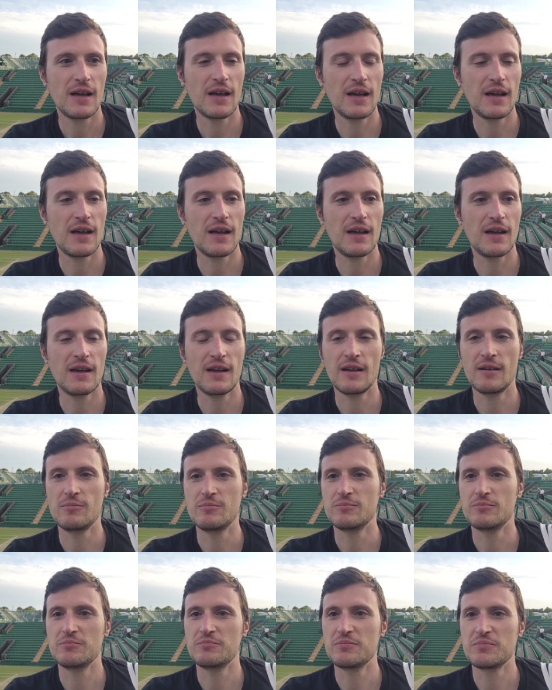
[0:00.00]

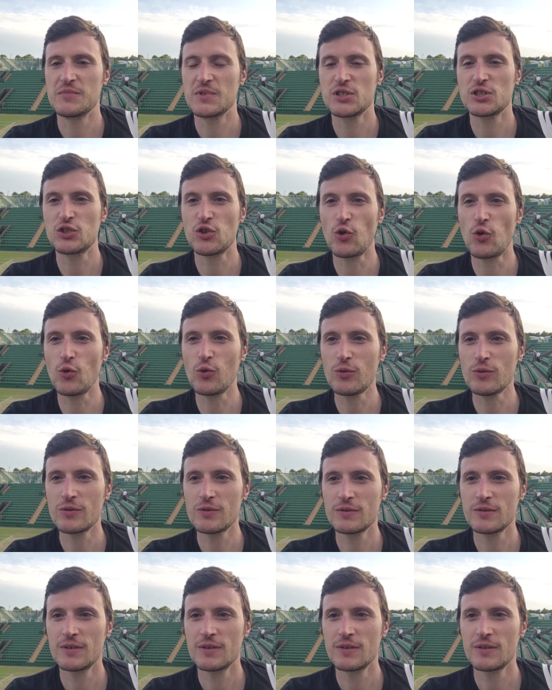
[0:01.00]
um, show